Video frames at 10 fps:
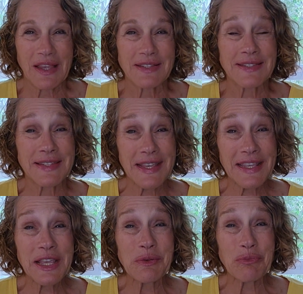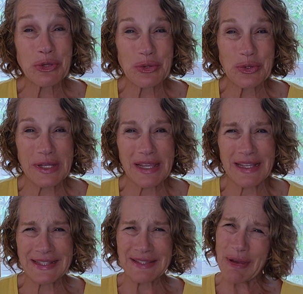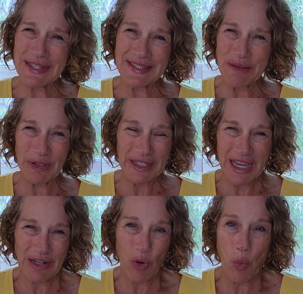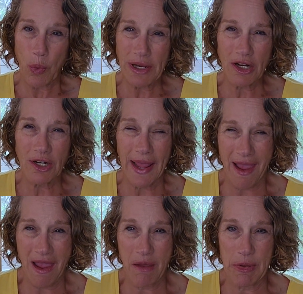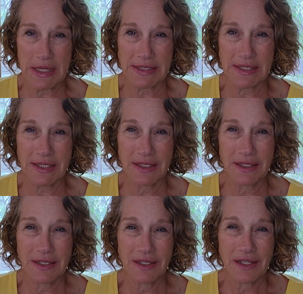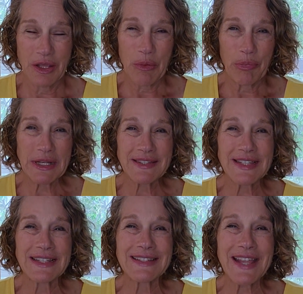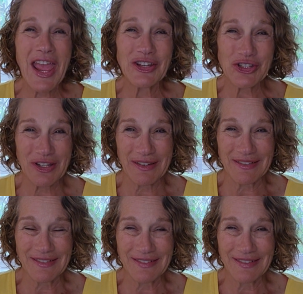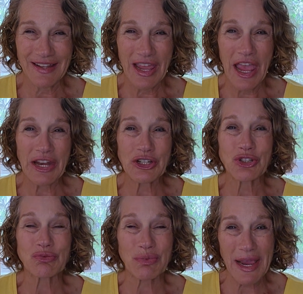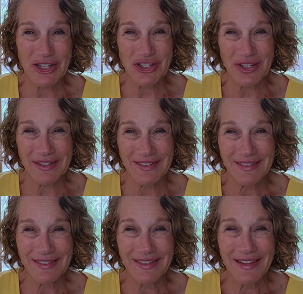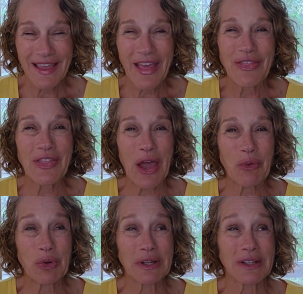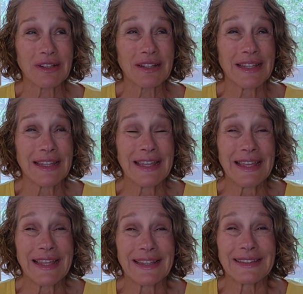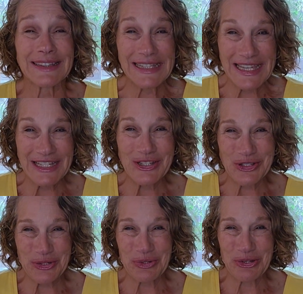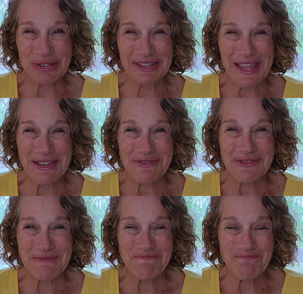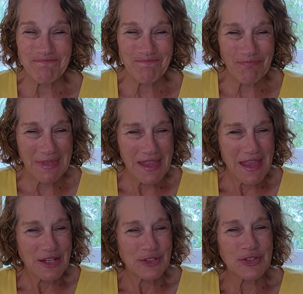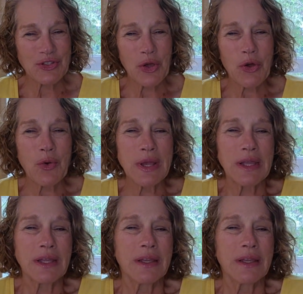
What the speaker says: Seeking beauty, it might seem like kind of a weird habit, but it's an intention and a direction that will lead to a good life. So